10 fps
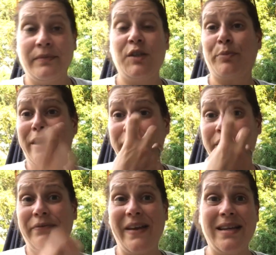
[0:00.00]
sprayed on
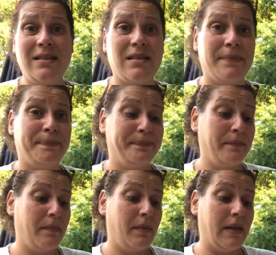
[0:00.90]
your face.
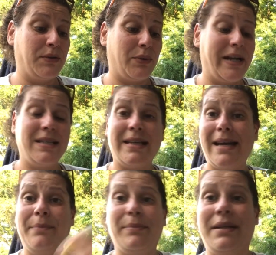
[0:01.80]
That's what I
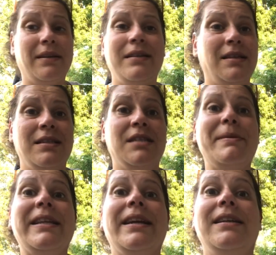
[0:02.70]
say, but it doesn't
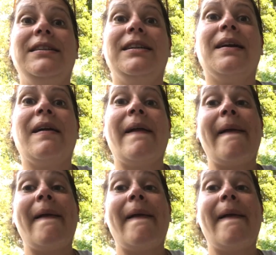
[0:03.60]
smell like anything,